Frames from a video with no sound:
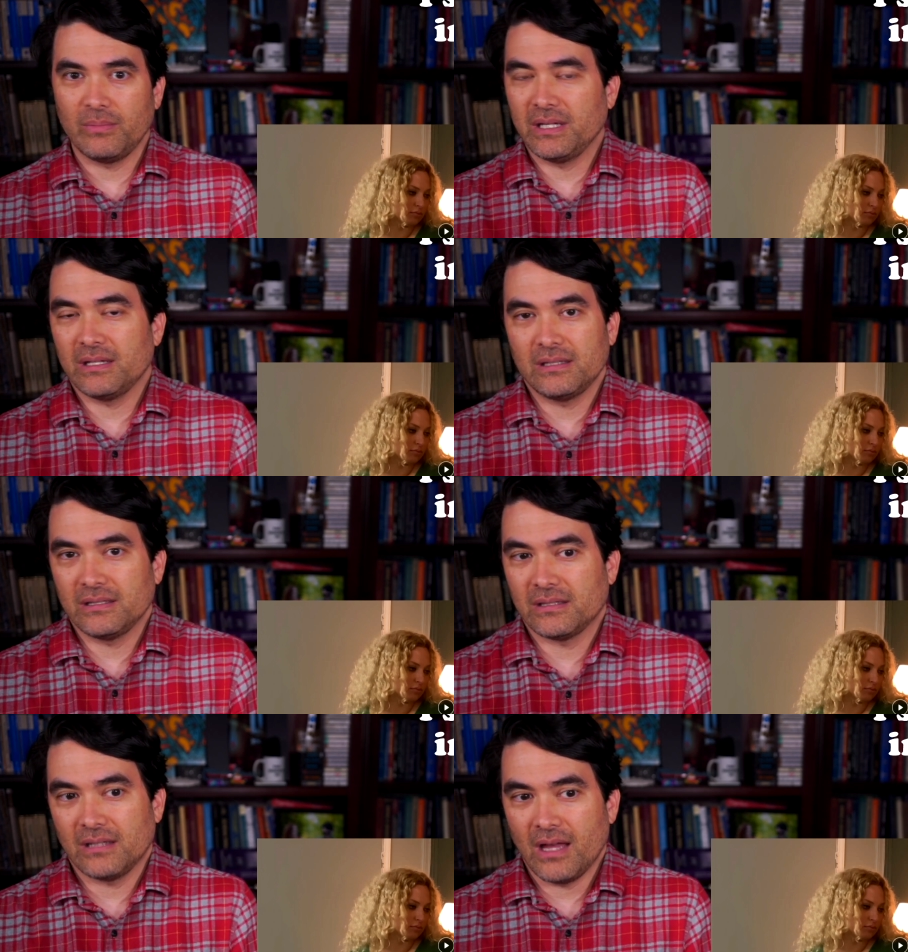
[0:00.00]

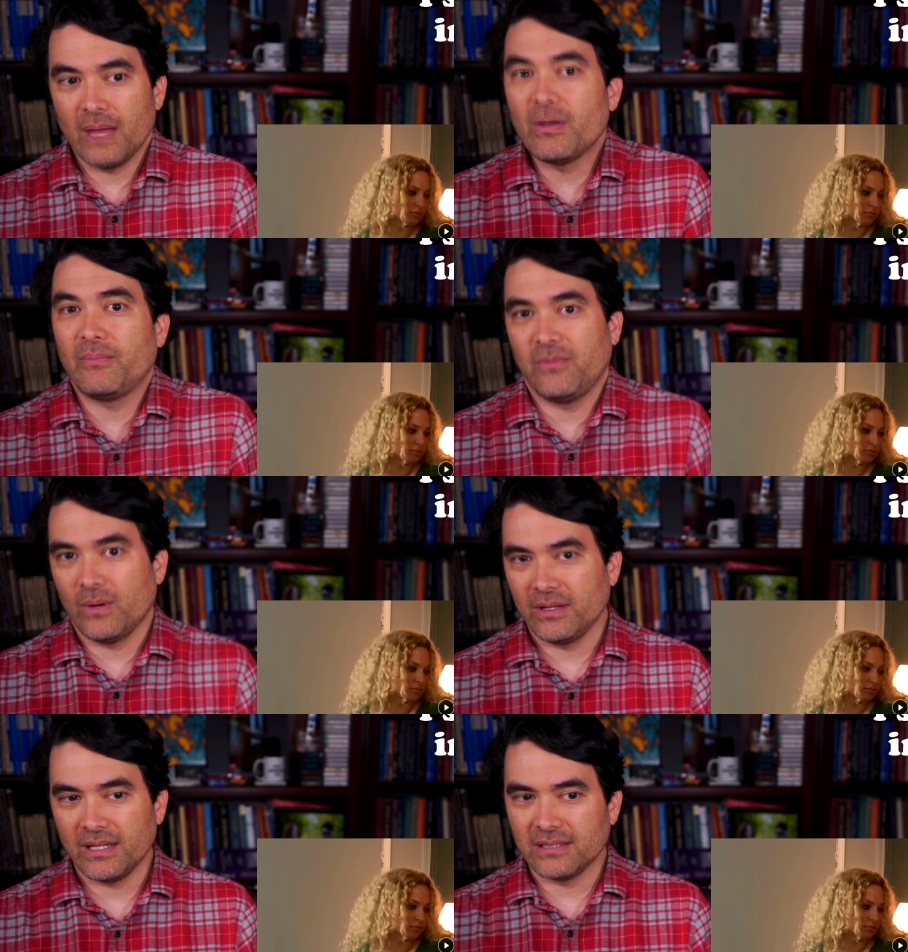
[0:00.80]
Speaker 1: Because I'm up
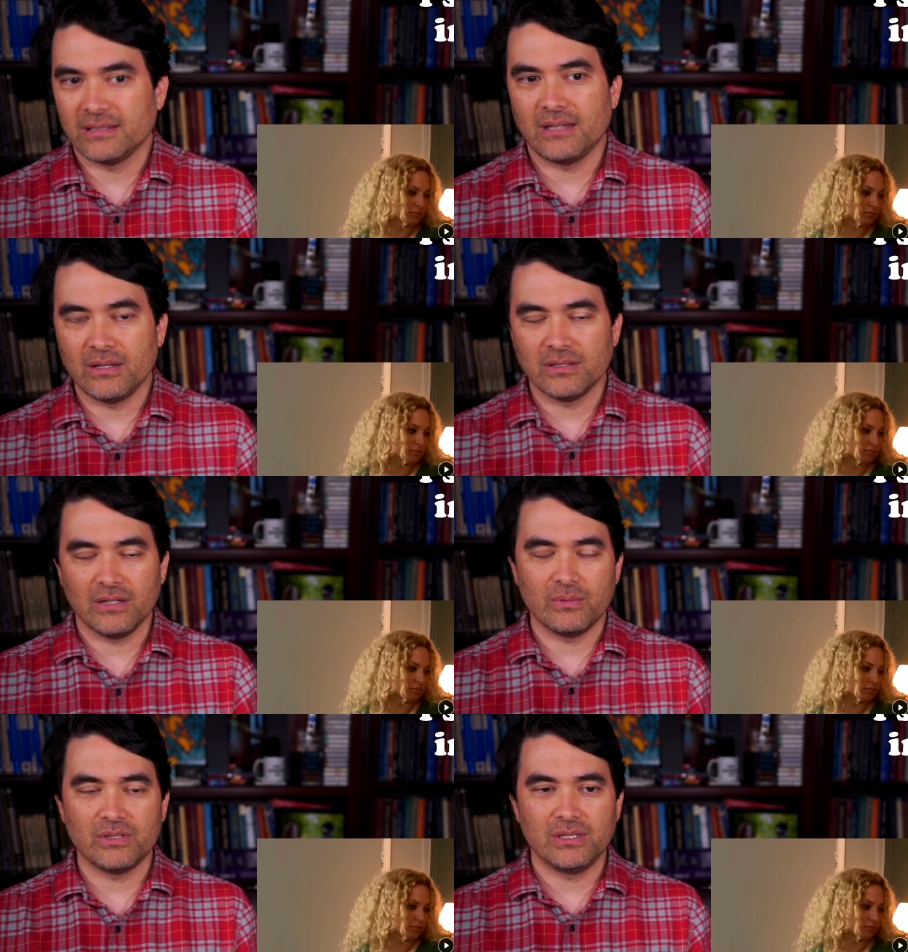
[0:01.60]
for it. That sounds
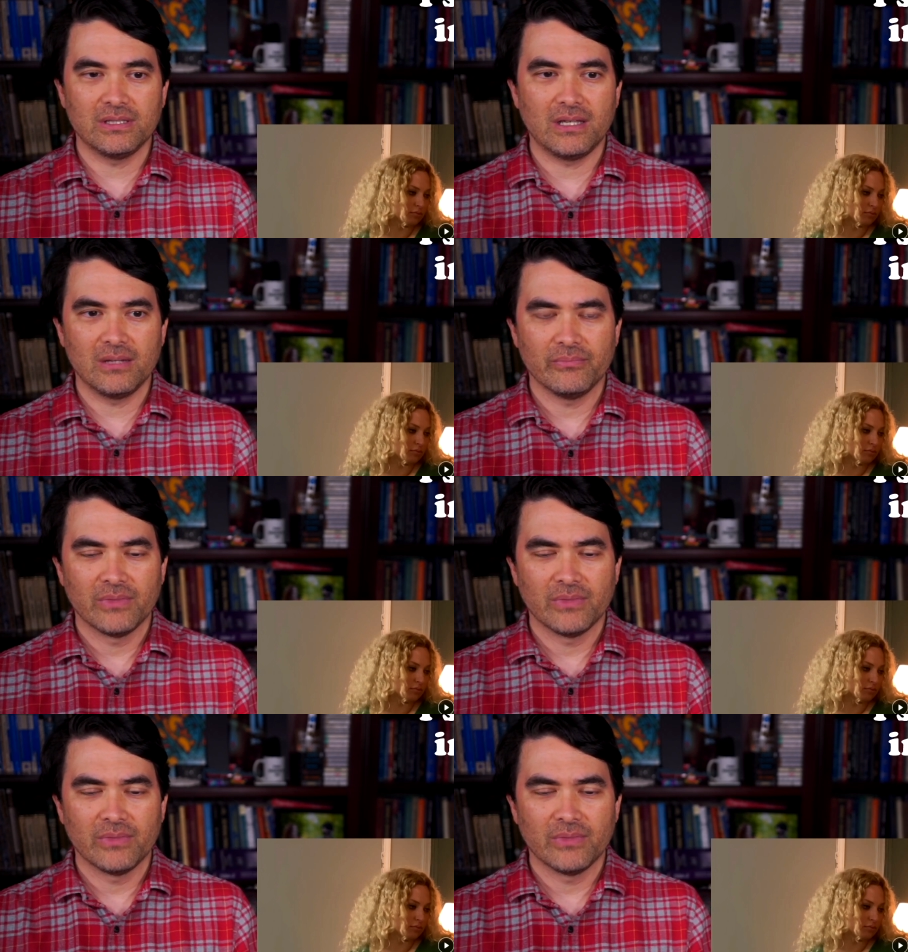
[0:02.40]
like what she's saying.